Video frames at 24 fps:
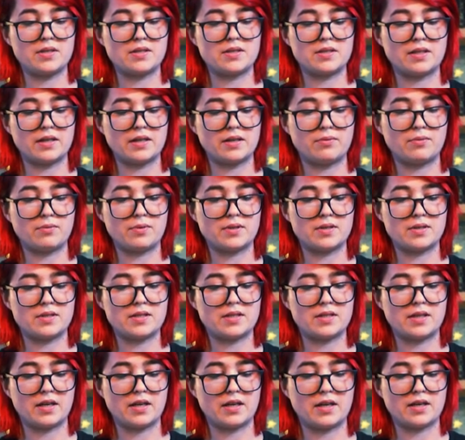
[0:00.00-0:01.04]
Is that what's
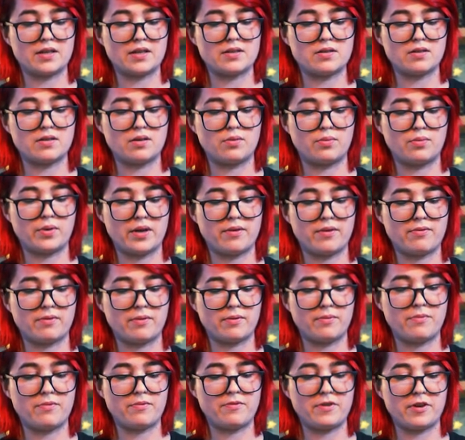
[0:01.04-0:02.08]
getting us away
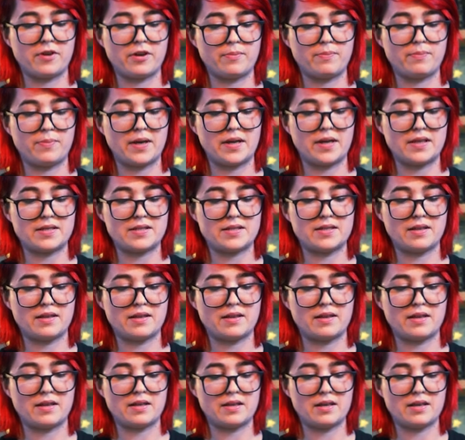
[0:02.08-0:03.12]
from fear based
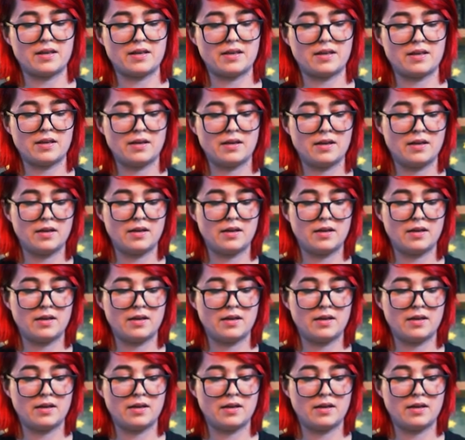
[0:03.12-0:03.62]
thinking?